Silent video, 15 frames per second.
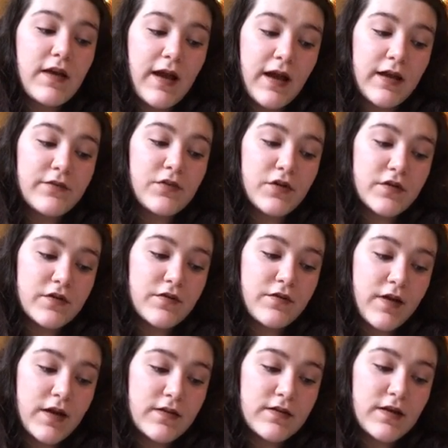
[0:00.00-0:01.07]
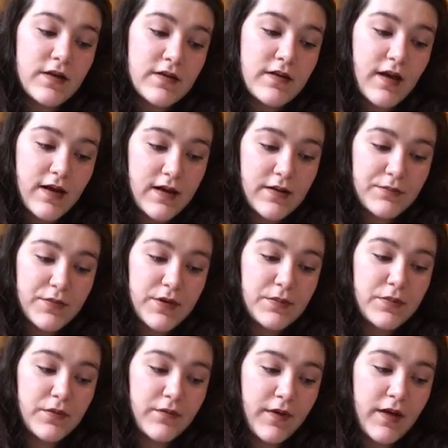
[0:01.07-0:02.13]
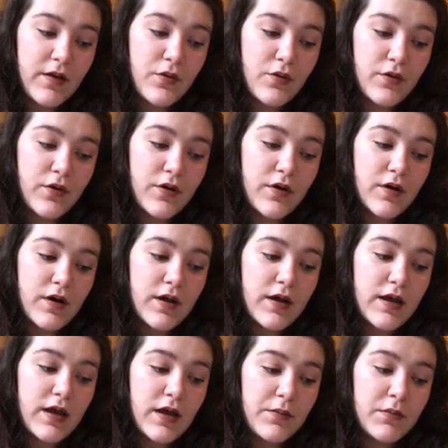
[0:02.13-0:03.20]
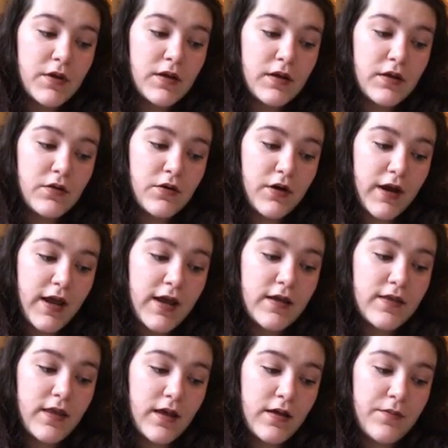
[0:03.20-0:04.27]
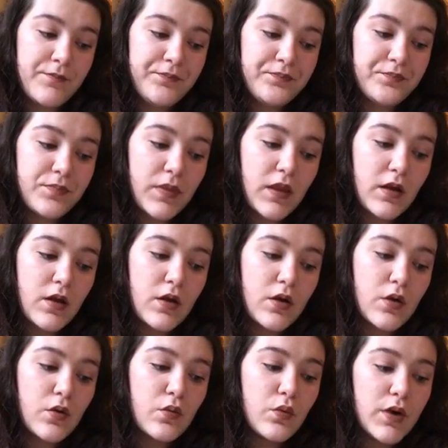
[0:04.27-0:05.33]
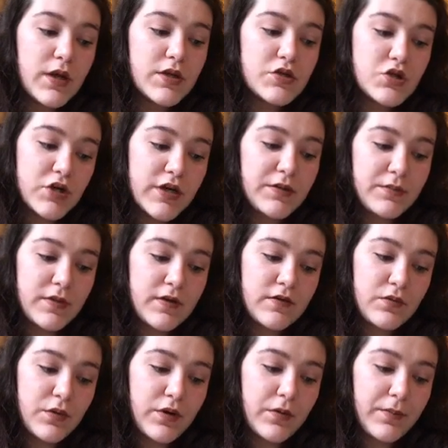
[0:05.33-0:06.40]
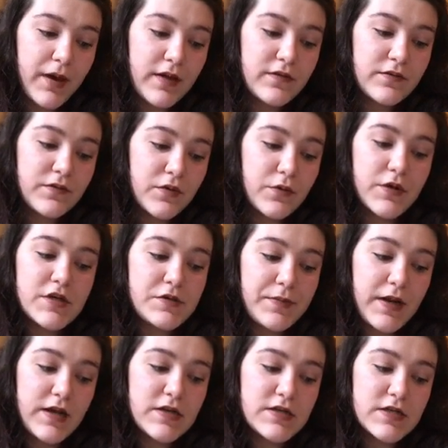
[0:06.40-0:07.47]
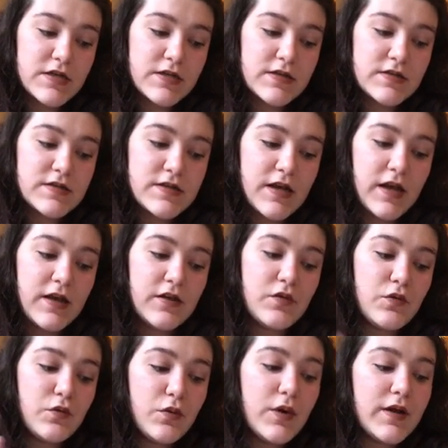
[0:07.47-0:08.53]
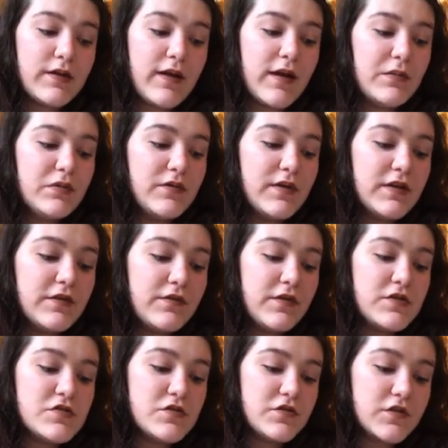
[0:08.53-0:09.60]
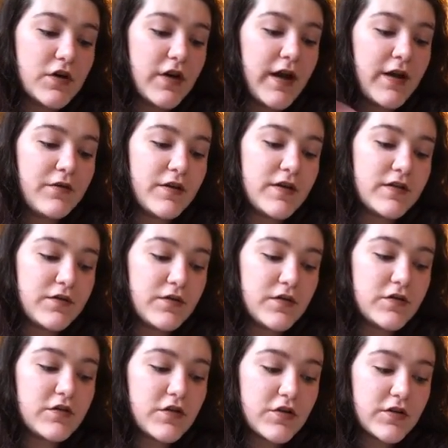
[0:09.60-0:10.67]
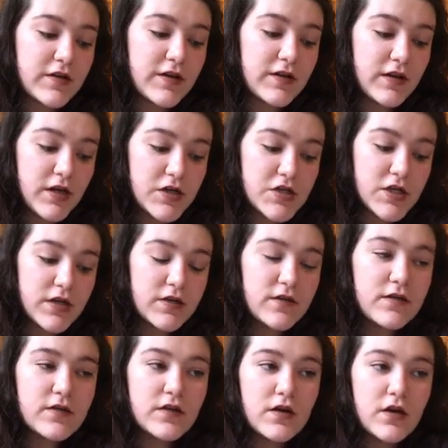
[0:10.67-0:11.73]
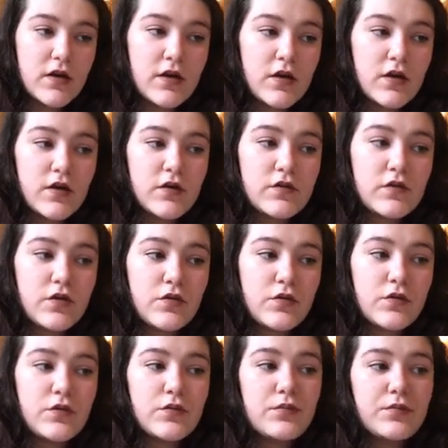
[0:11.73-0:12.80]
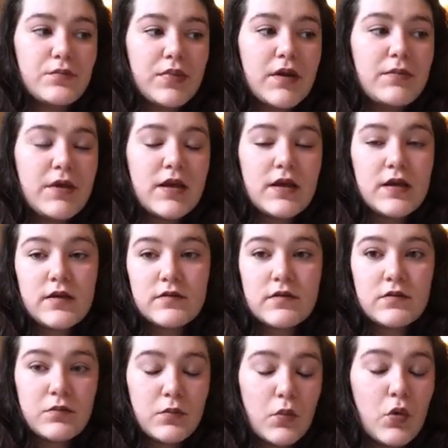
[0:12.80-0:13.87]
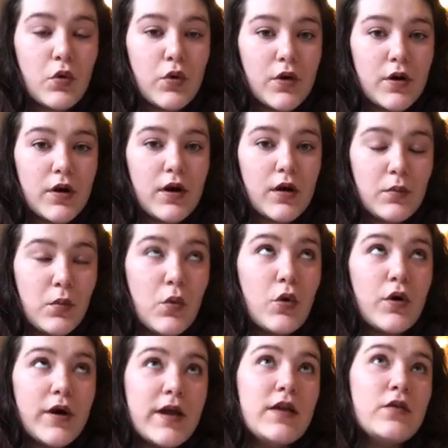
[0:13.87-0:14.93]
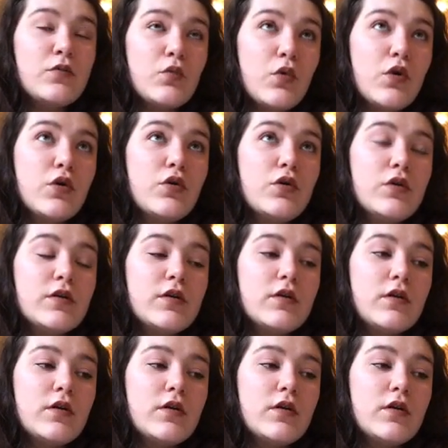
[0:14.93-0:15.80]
adverse events in time to prevent or ameliorate them? What treatments work best for which patients, and what type of individuals are at risk for certain conditions? So PBE is in a more in-world